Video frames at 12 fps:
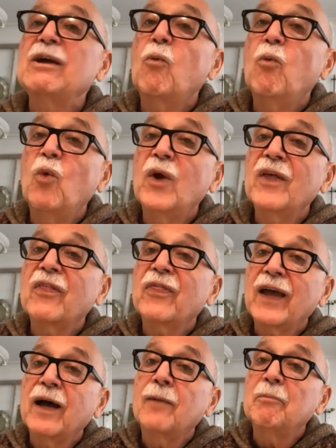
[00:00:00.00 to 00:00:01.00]
with
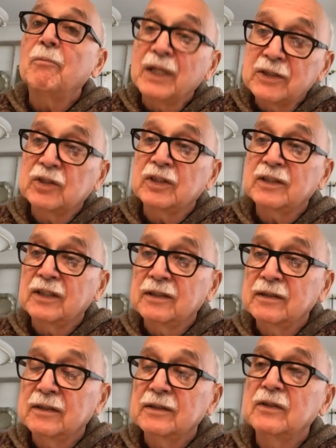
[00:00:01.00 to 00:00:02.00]
a mission,
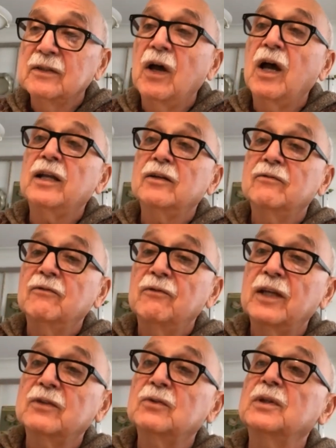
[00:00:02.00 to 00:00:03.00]
not
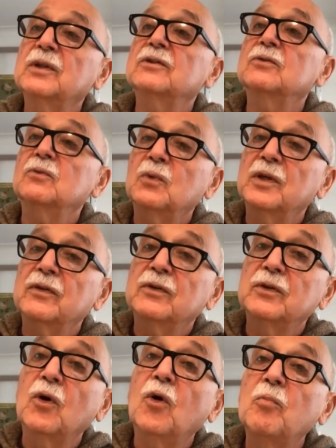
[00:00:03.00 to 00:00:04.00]
veterans with
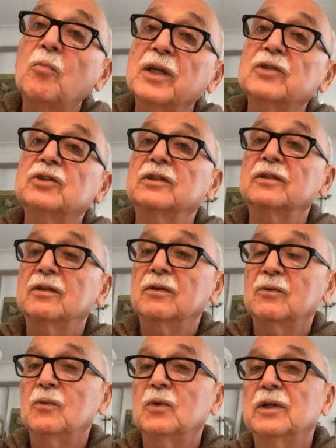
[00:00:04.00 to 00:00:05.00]
no mission.
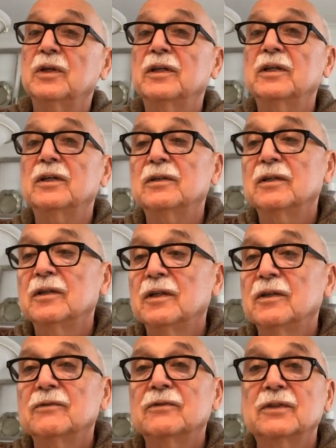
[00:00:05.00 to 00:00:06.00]
We're here
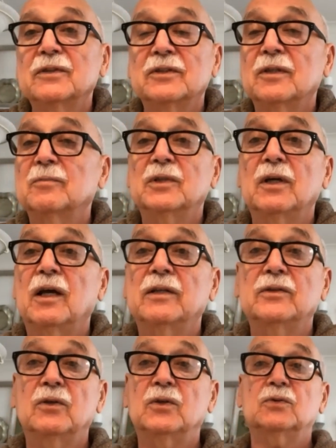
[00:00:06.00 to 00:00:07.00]
for some God
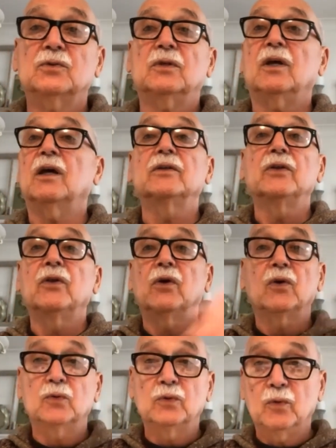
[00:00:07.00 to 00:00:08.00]
knows
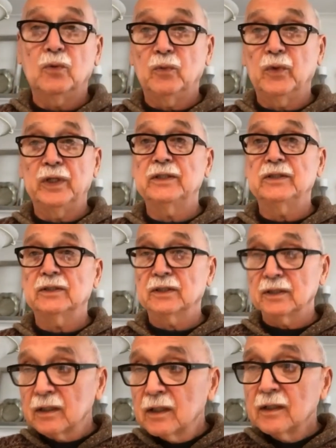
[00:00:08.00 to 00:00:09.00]
unknown
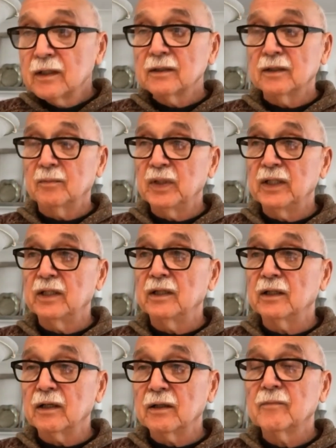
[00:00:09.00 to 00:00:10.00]
reason to be here.